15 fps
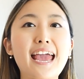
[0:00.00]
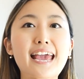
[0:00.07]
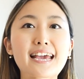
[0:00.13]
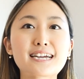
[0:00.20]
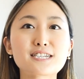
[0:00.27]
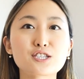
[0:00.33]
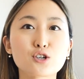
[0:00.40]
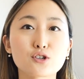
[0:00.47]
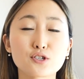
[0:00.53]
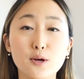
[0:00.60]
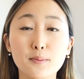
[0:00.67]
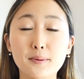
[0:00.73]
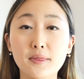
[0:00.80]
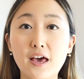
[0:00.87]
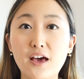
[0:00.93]
And on
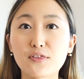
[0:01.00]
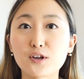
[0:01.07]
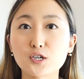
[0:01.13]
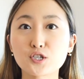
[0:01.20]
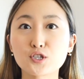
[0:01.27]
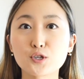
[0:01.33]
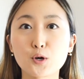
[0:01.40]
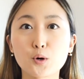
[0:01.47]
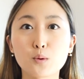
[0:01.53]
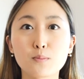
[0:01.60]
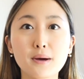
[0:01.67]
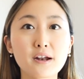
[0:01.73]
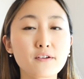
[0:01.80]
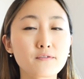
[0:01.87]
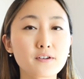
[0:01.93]
top of that, there's no
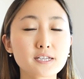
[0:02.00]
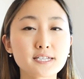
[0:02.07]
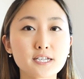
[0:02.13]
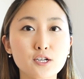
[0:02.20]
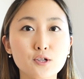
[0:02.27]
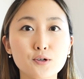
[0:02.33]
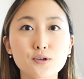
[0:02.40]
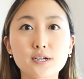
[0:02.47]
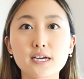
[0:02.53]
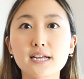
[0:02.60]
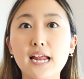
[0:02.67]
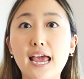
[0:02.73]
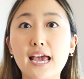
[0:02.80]
benefits included